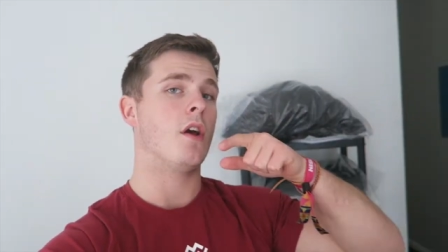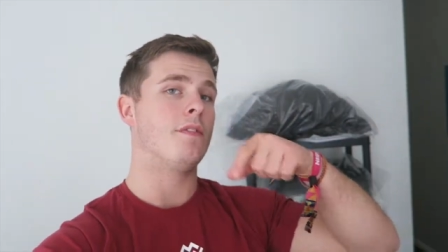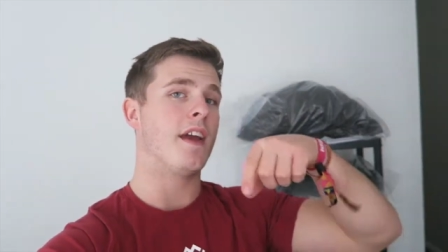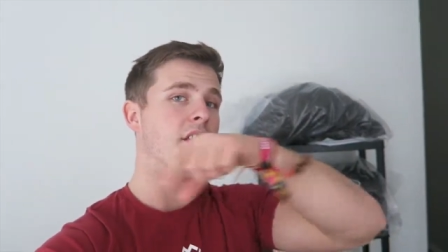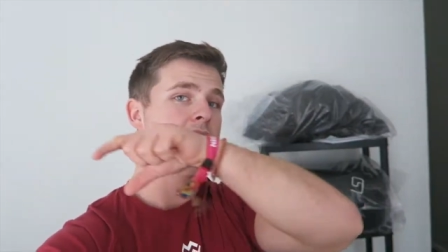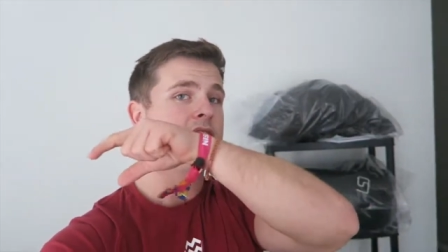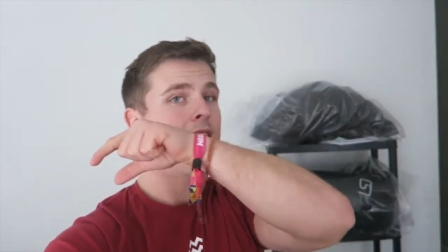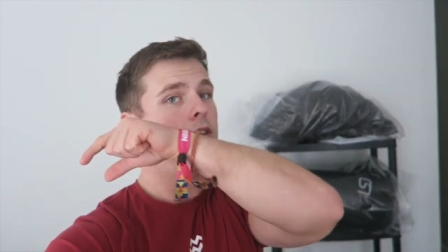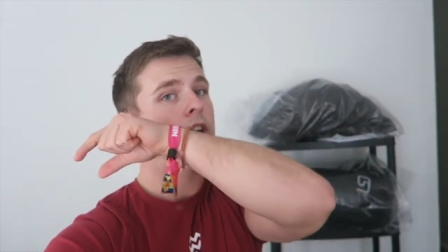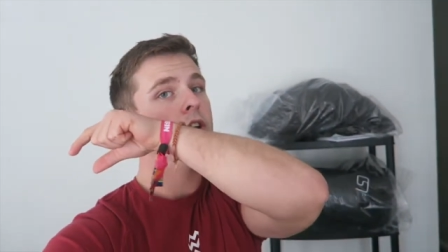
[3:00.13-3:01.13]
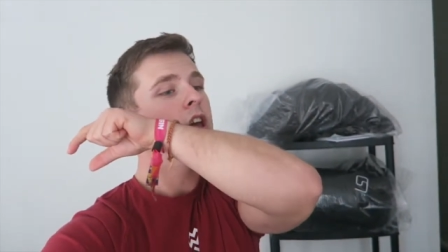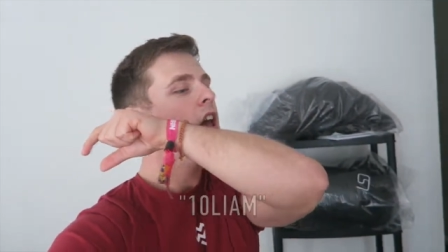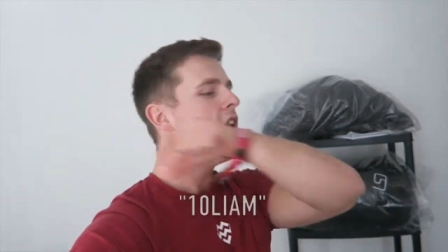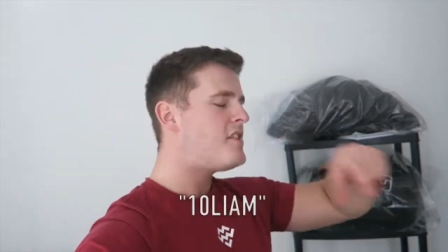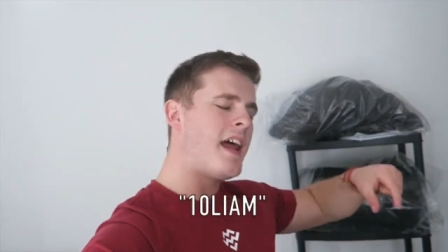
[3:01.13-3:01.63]
Don't forget the discount code
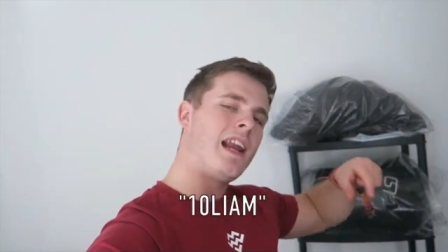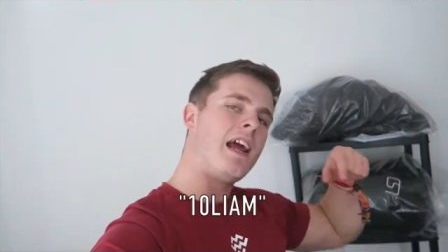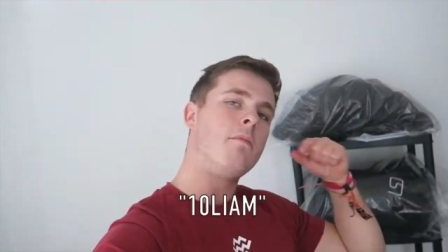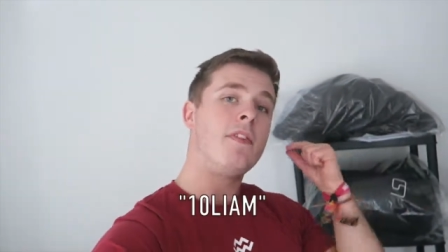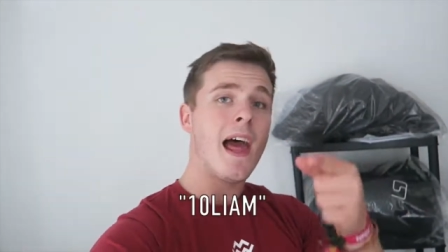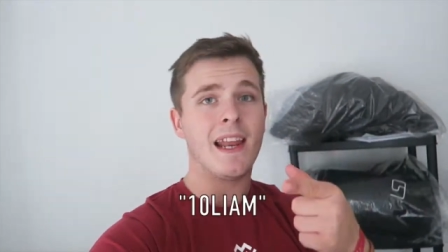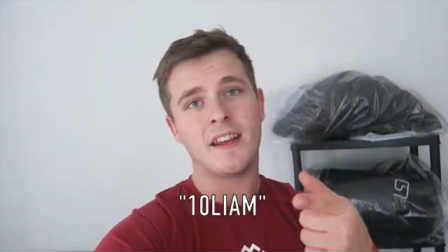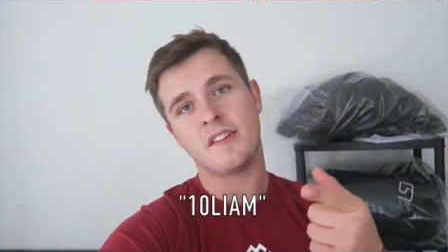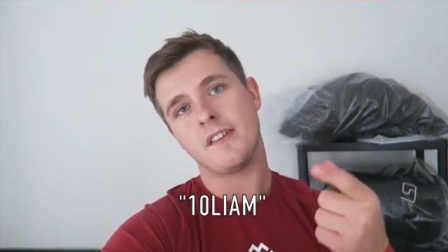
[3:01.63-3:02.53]
ten Liam, their link